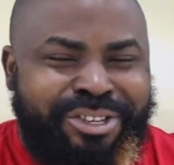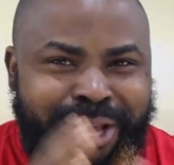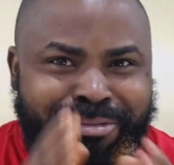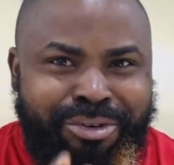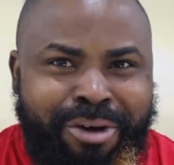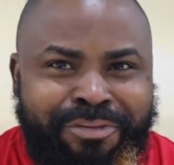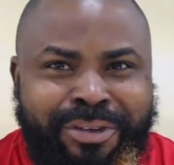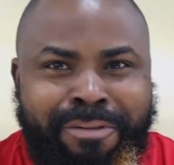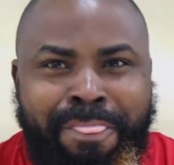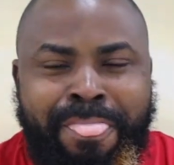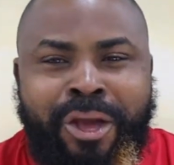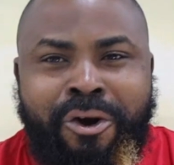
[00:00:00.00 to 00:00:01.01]
So I'm
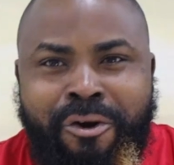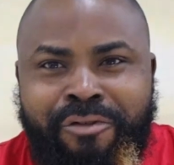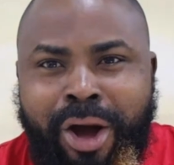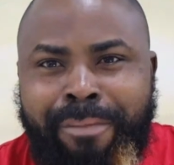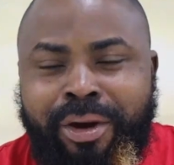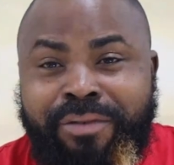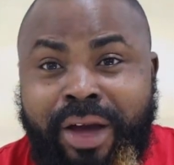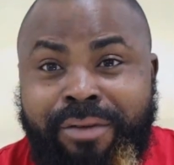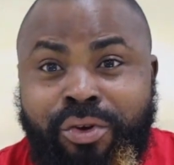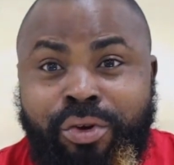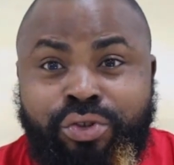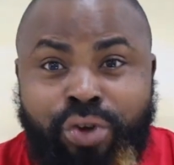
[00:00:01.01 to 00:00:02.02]
dropping over
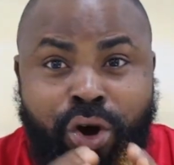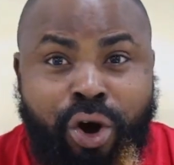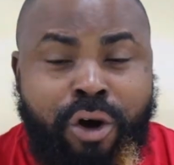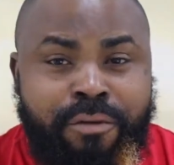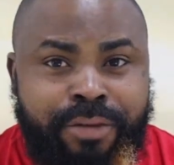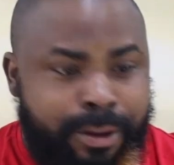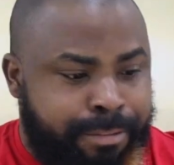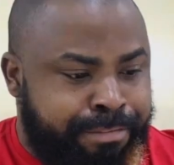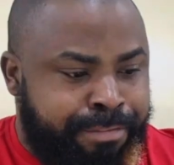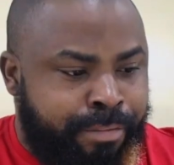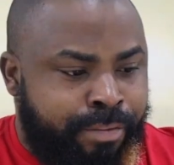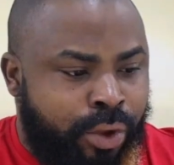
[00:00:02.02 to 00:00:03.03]
1.5 goals
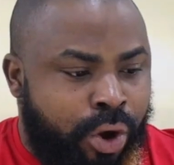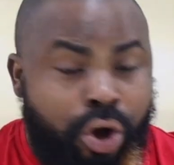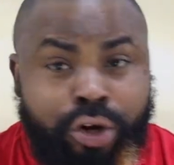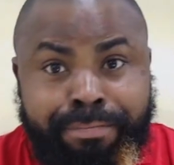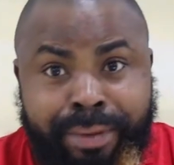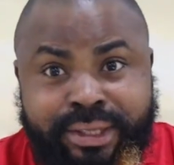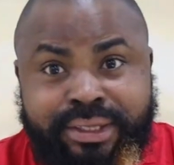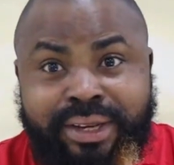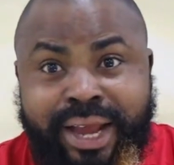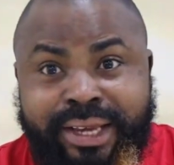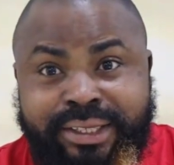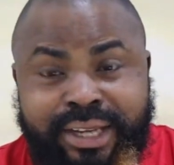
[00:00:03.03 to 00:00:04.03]
of on Bet
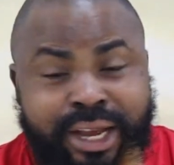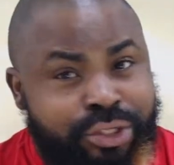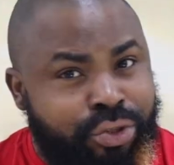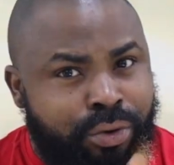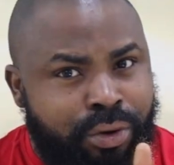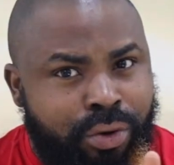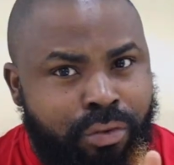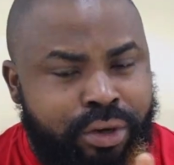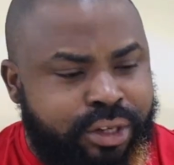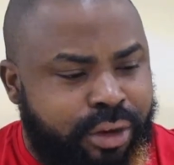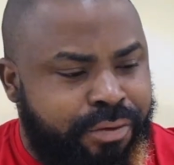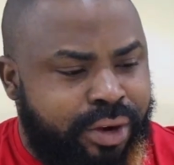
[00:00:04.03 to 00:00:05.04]
Niger. So
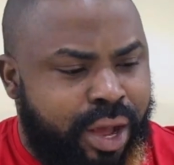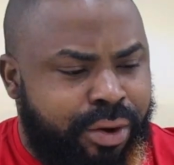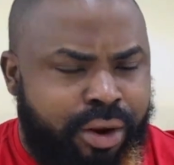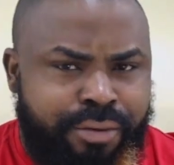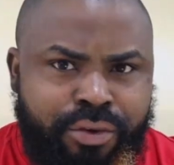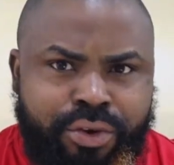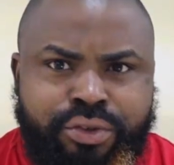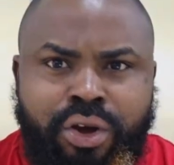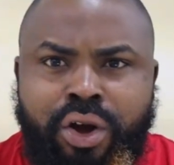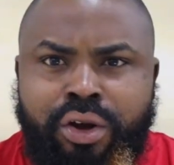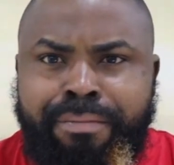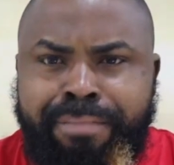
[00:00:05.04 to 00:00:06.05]
watch out for that one. Of course,
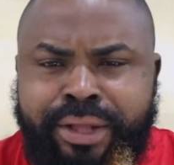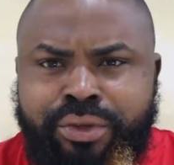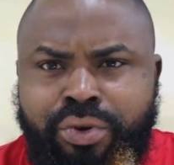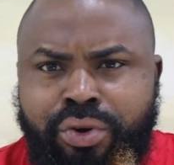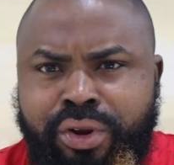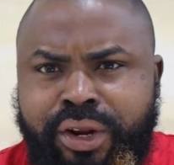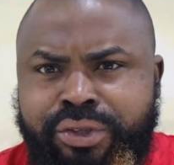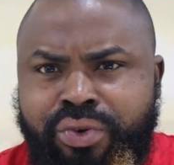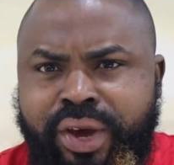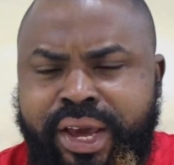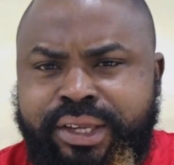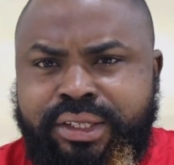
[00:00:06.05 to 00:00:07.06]
on BetCode
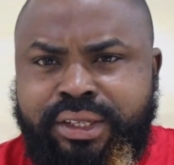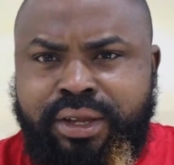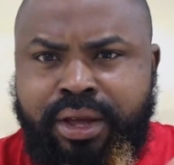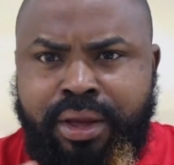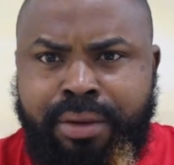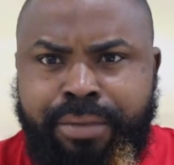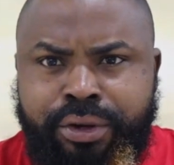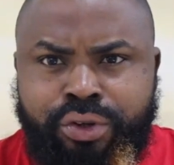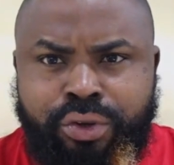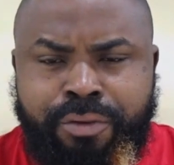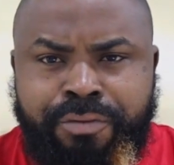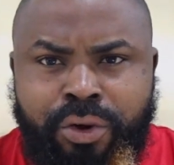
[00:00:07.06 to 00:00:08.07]
underscore NG, make
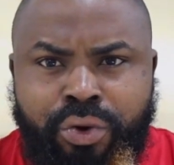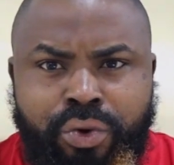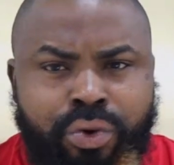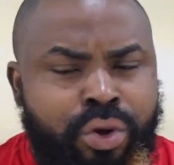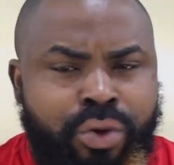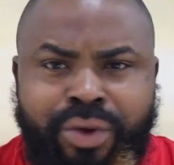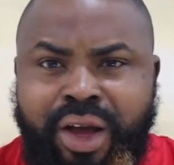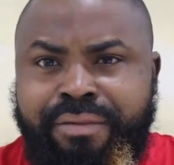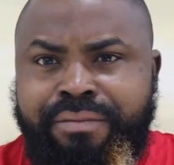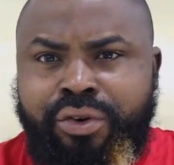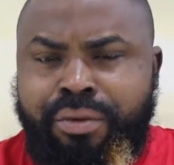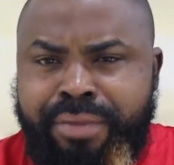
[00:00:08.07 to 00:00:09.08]
sure to follow. We
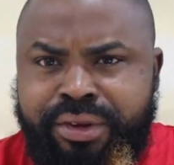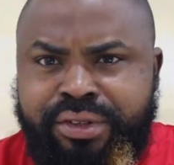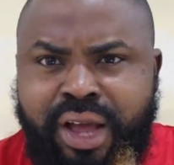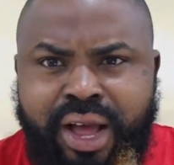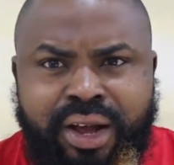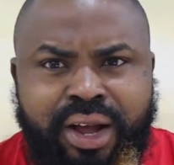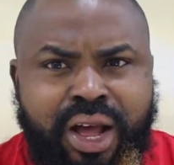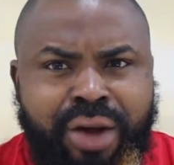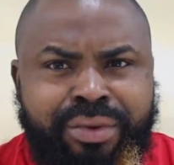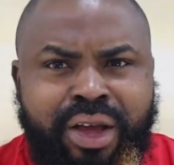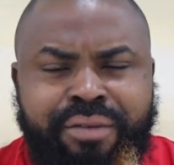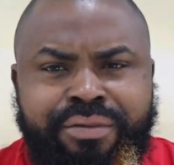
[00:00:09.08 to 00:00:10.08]
have Mix
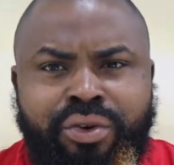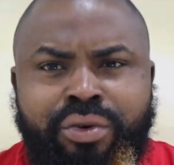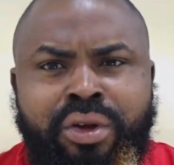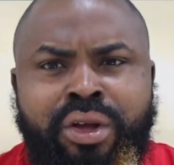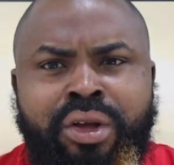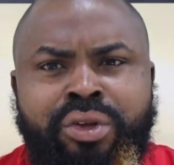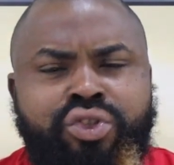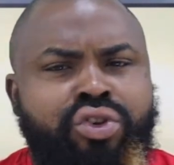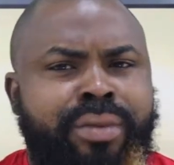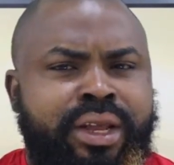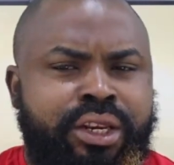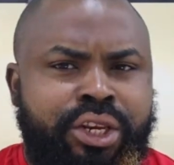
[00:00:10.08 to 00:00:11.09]
Archive, we have
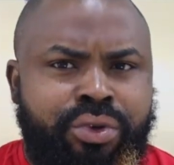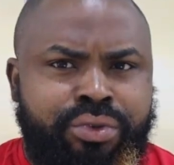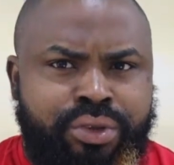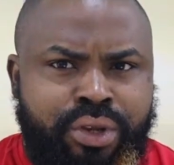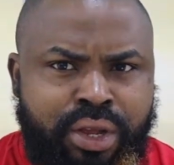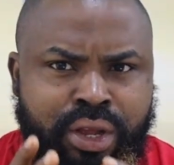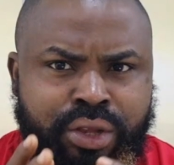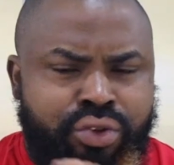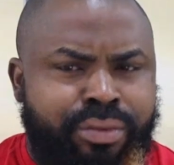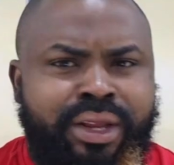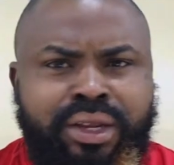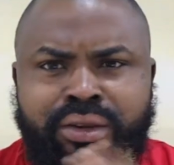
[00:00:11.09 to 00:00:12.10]
so many news,
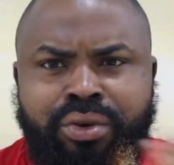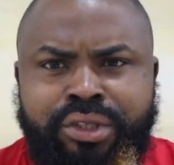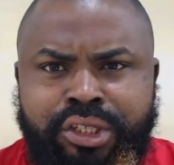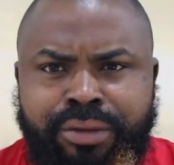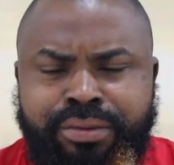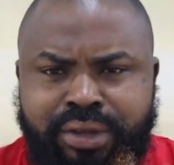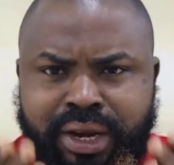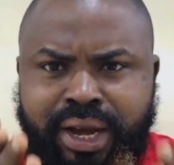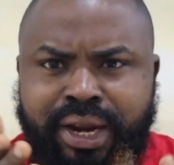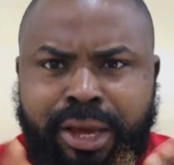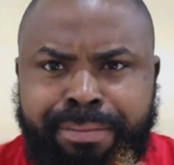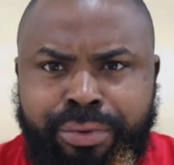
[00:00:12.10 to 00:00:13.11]
so many tips that
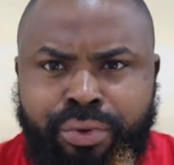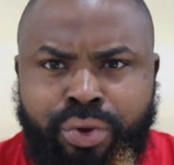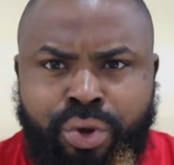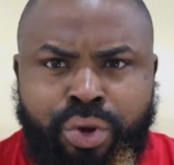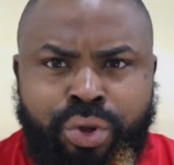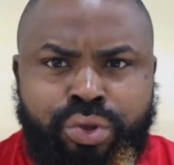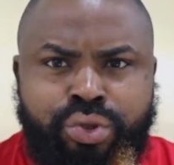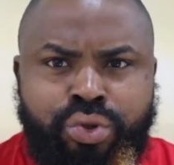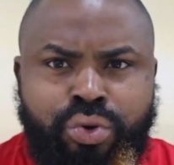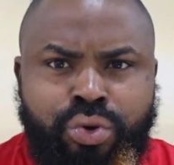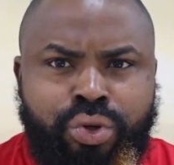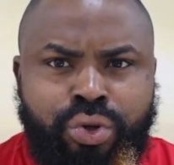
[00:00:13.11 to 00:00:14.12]
can help you
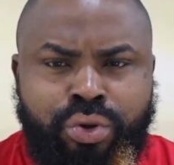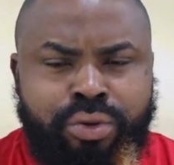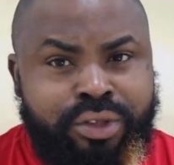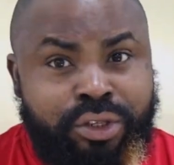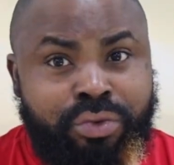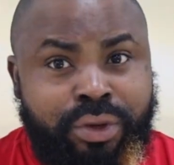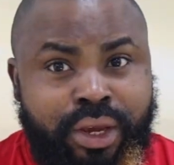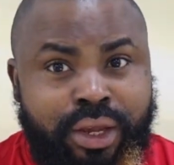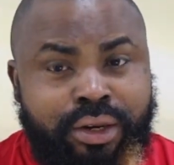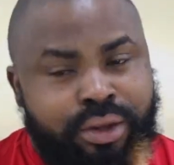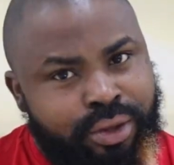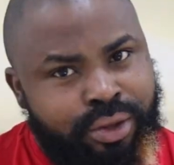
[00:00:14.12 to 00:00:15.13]
to this
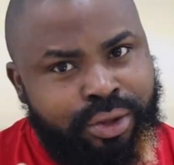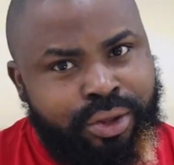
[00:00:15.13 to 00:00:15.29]
weekend